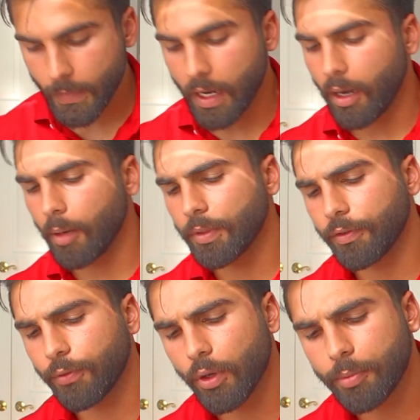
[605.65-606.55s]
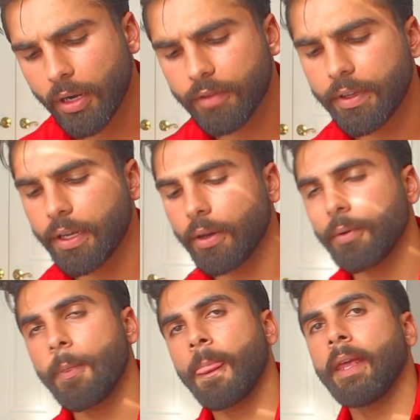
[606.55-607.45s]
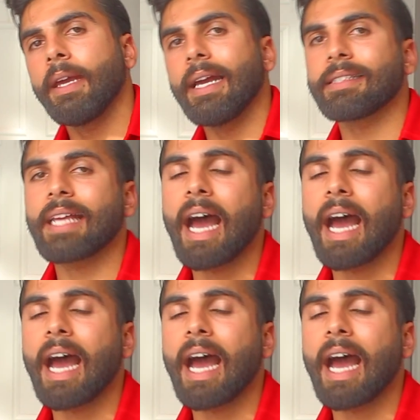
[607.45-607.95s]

Um, the fourth part of the video is